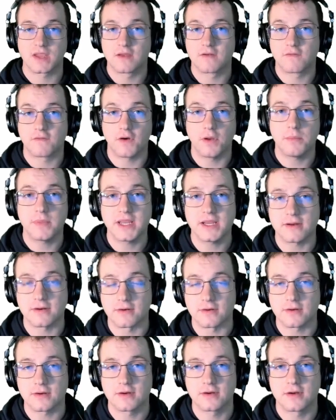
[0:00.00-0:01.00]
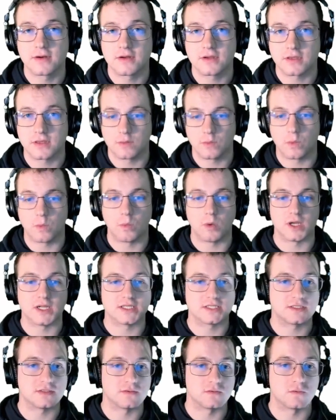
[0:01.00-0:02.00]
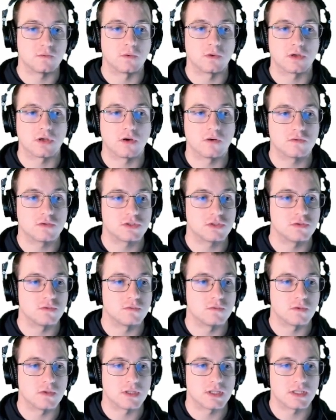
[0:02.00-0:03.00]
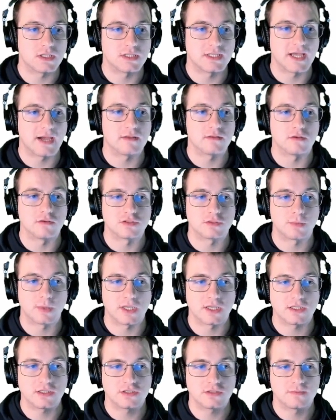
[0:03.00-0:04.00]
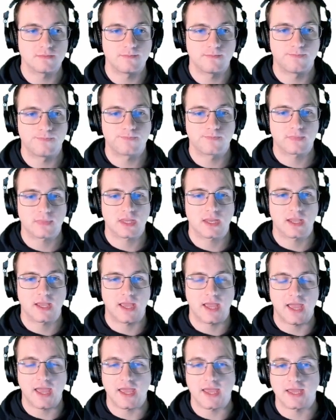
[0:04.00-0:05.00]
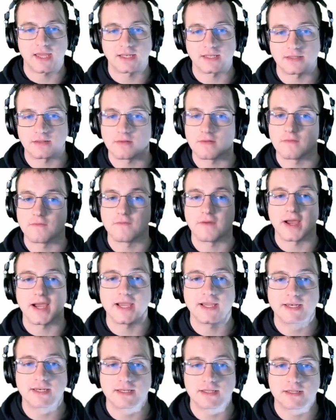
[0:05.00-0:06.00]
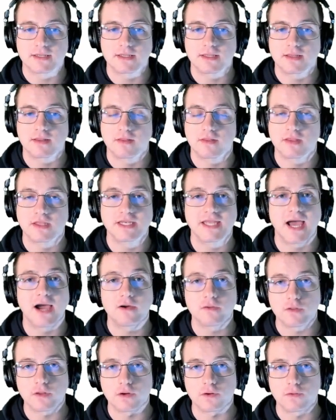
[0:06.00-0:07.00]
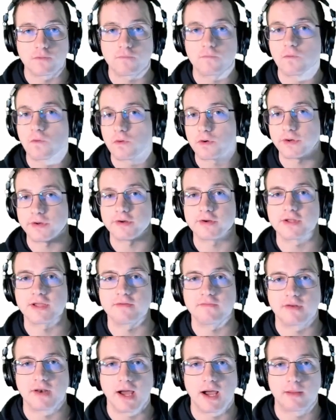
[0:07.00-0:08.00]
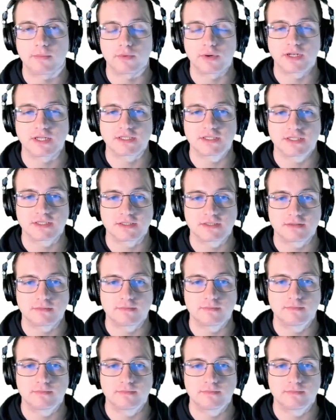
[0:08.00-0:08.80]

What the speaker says: From here, you will want to go to downloads page and find the download for your given operating system.